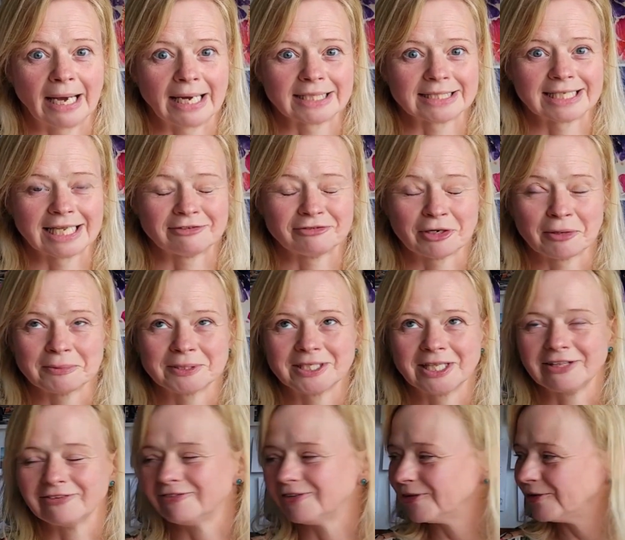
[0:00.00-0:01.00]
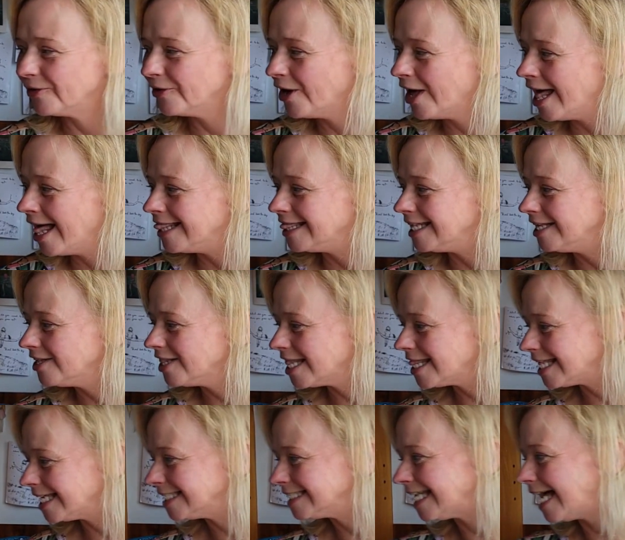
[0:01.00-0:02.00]
bang as that drops to the floor. The other
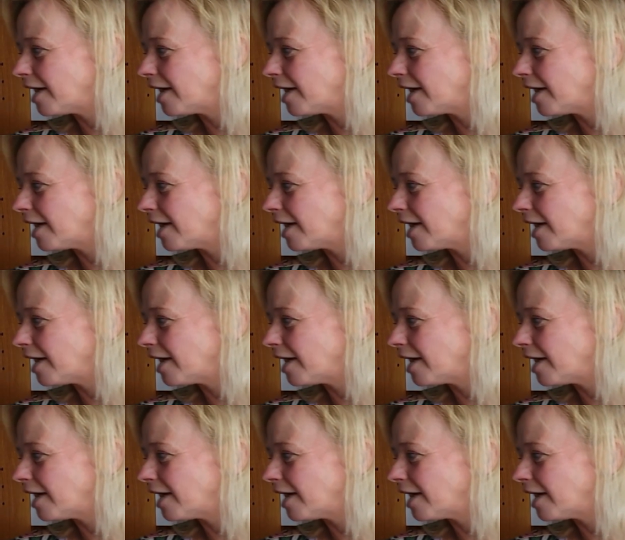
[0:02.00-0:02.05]
things